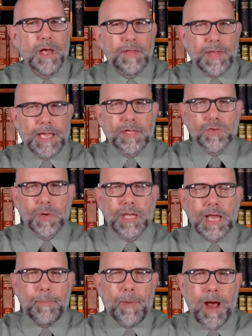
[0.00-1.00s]
the
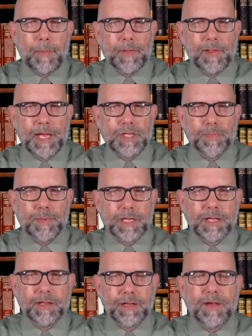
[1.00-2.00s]
Israelite population,
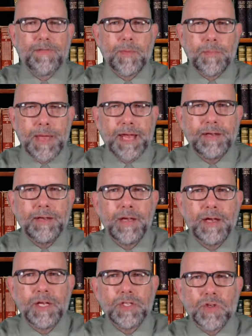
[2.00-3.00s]
particularly of the men,
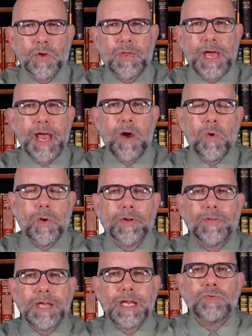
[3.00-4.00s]
so they
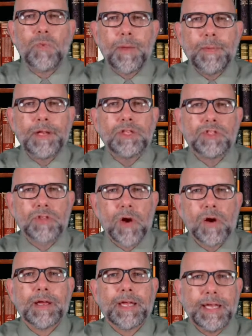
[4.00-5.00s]
order these women to
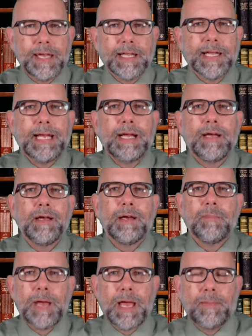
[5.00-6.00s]
start killing
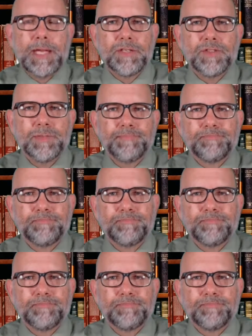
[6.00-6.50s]
babies.